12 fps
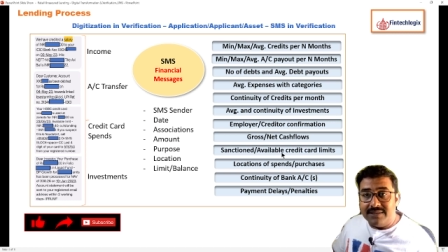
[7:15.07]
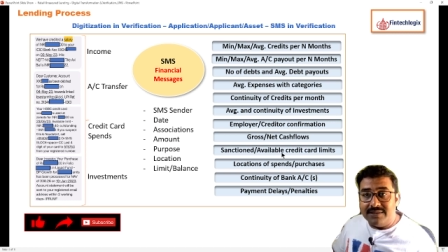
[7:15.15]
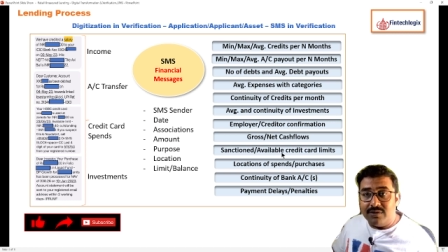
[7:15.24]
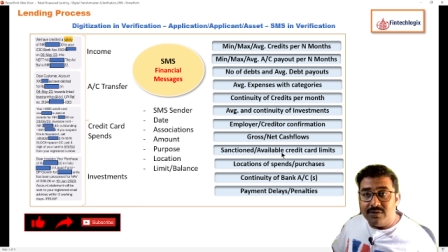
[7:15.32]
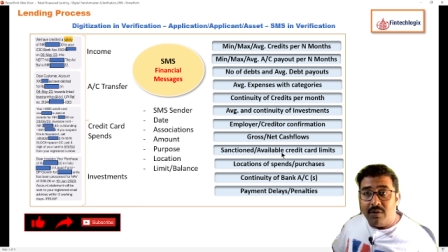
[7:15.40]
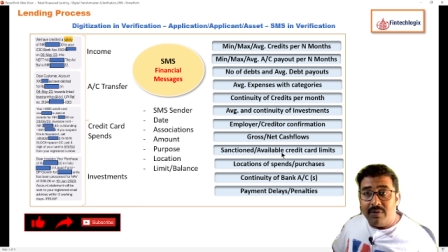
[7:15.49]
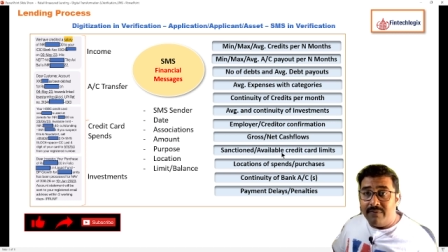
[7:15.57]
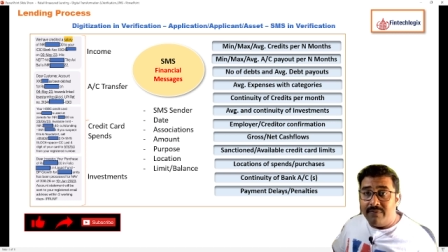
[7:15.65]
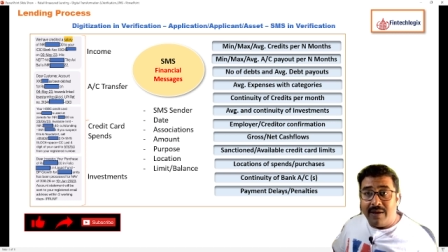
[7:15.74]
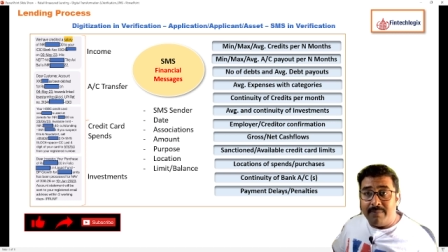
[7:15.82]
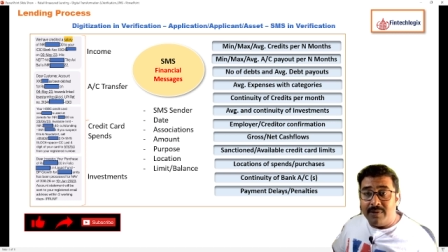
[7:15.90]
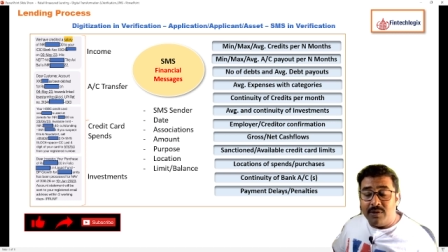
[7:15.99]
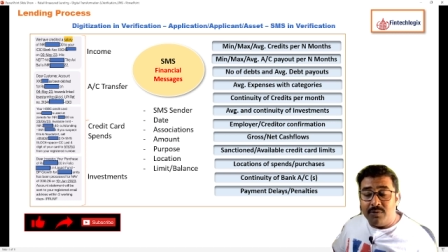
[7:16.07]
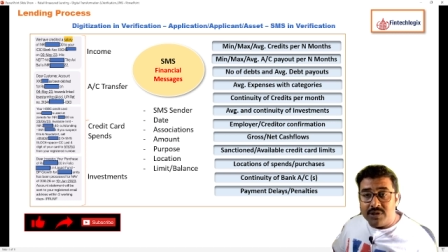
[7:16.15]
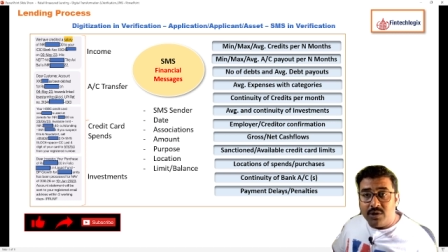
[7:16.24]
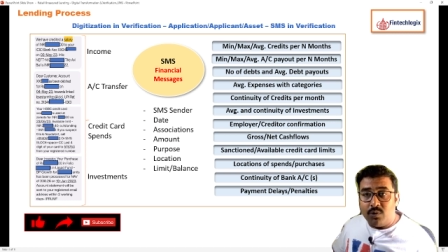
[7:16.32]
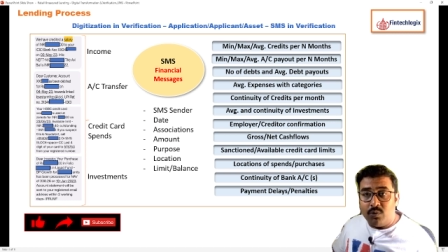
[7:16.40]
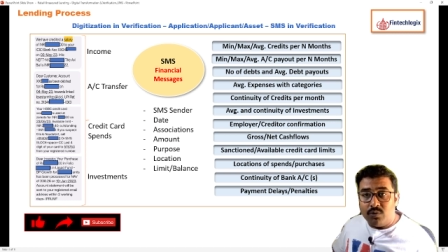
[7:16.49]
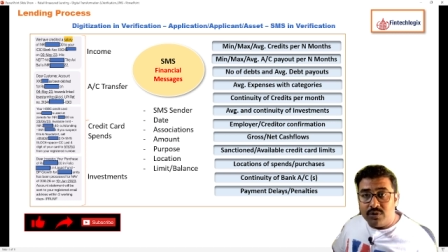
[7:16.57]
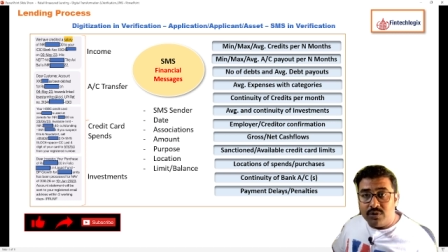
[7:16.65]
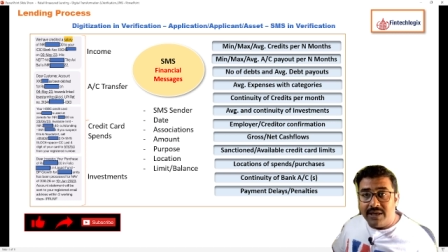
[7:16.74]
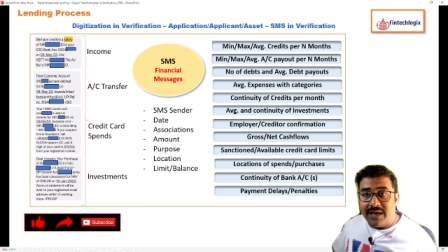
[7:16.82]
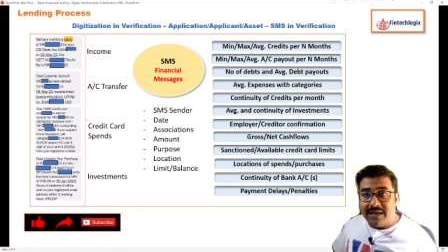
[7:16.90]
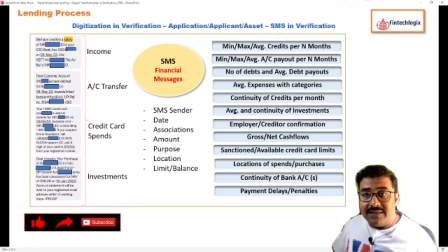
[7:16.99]
So now if I am using 2 to 3
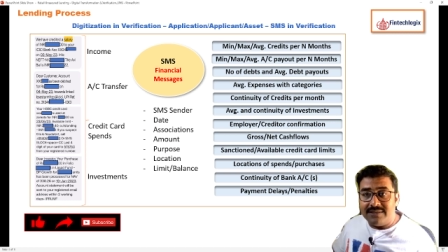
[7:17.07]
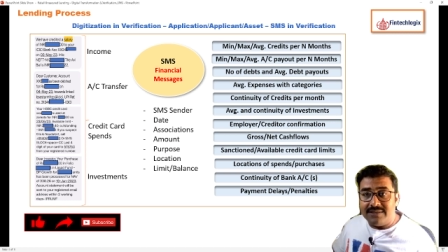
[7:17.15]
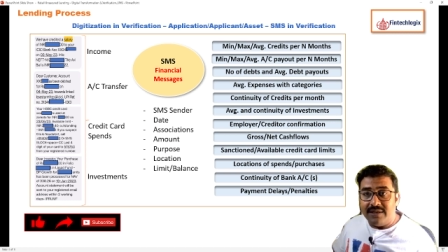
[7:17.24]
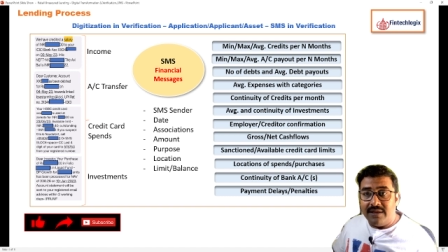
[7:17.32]
cards